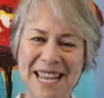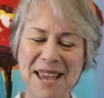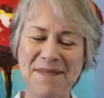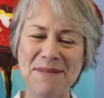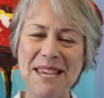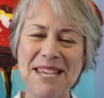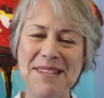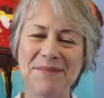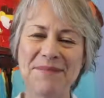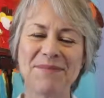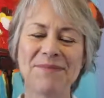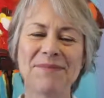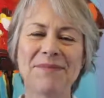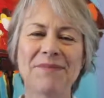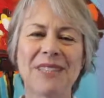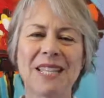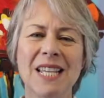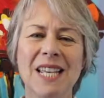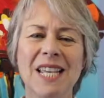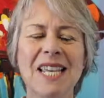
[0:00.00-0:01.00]
Tammy.
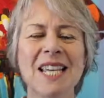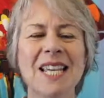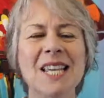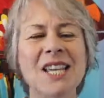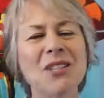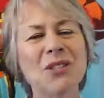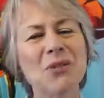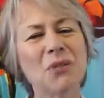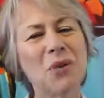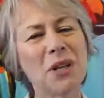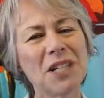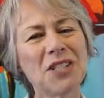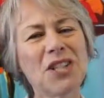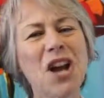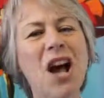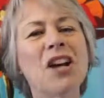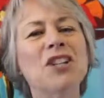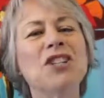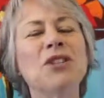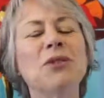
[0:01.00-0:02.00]
So I want to
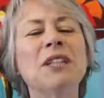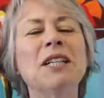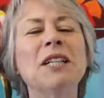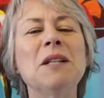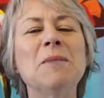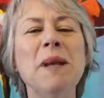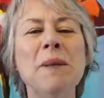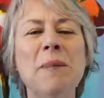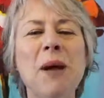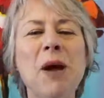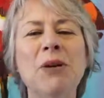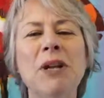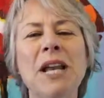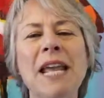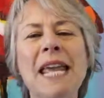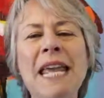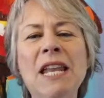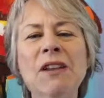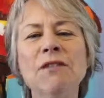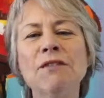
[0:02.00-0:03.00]
talk to you a little bit
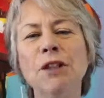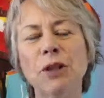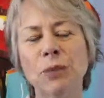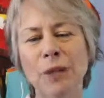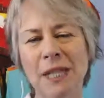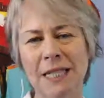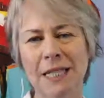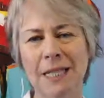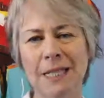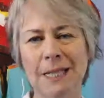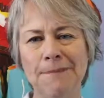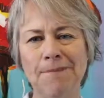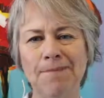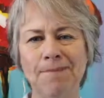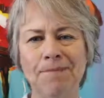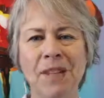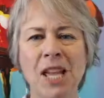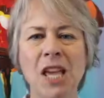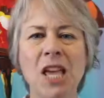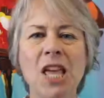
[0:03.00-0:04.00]
about influence.
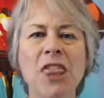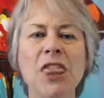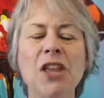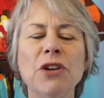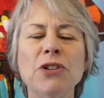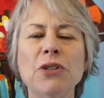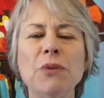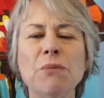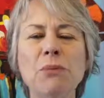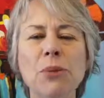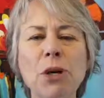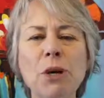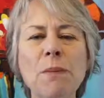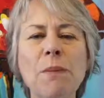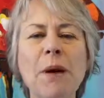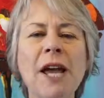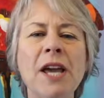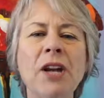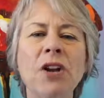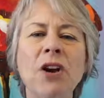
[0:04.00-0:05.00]
There's a book
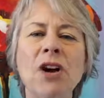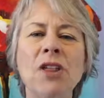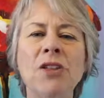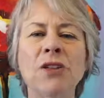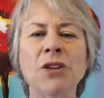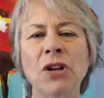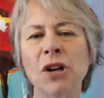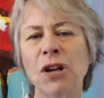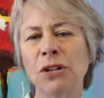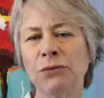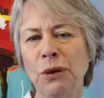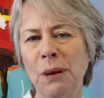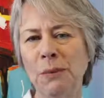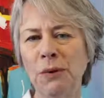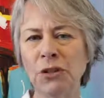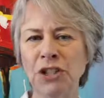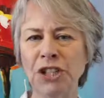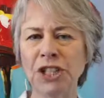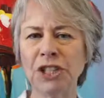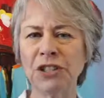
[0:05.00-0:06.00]
by an author called
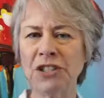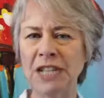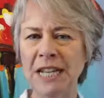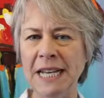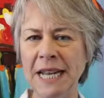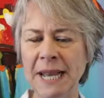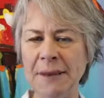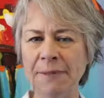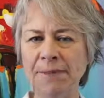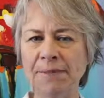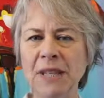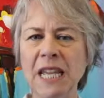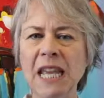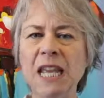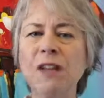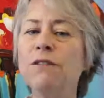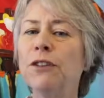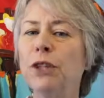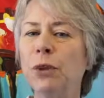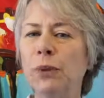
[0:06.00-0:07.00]
Robert Cialdini,
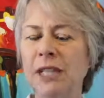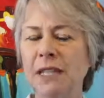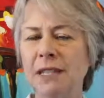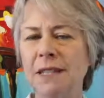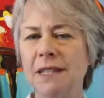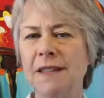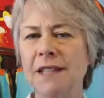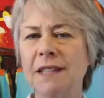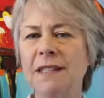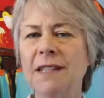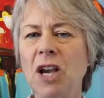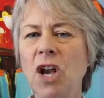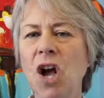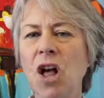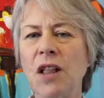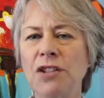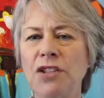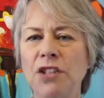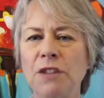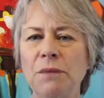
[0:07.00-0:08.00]
Influence, The
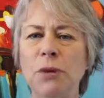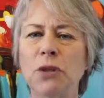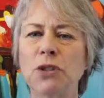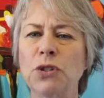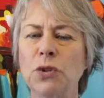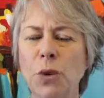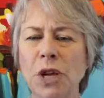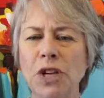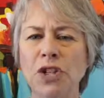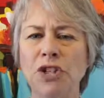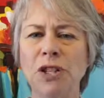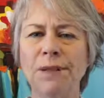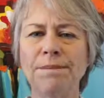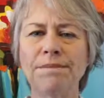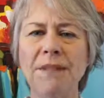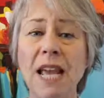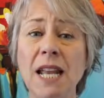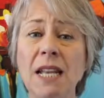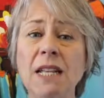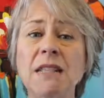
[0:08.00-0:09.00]
Psychology of Persuasion,
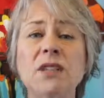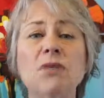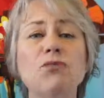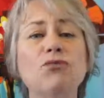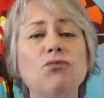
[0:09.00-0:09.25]
and it's a